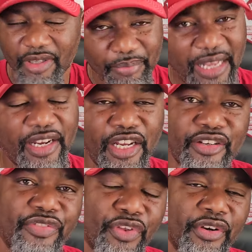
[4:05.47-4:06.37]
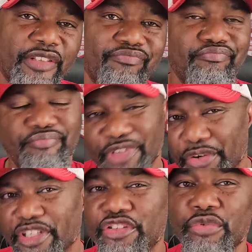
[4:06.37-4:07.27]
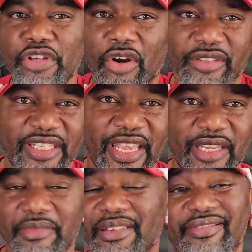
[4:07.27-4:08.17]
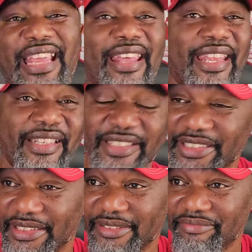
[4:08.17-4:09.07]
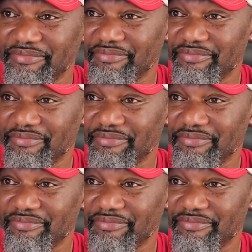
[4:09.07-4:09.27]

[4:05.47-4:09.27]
about 130, 32 yards a game. That ain't good.